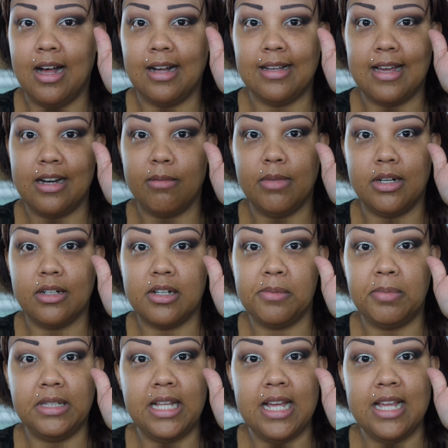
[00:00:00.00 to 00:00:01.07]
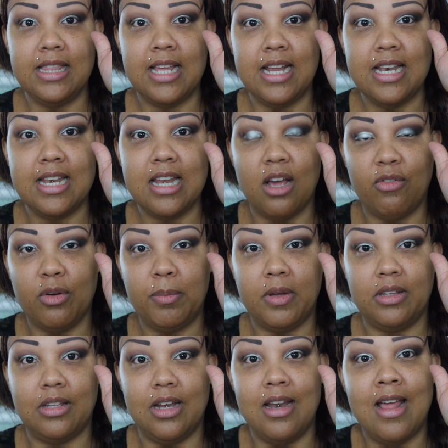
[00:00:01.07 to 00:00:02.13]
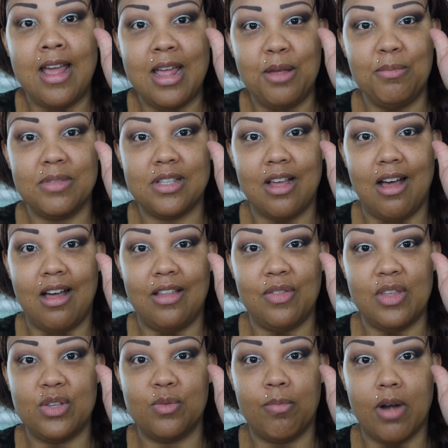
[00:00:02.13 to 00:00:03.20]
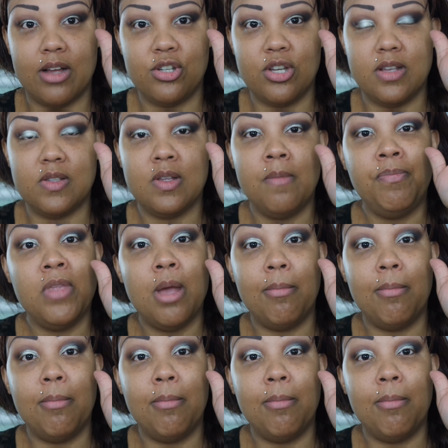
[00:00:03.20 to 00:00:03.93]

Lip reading: Again, I'm going to complain they never put the names on these brushes,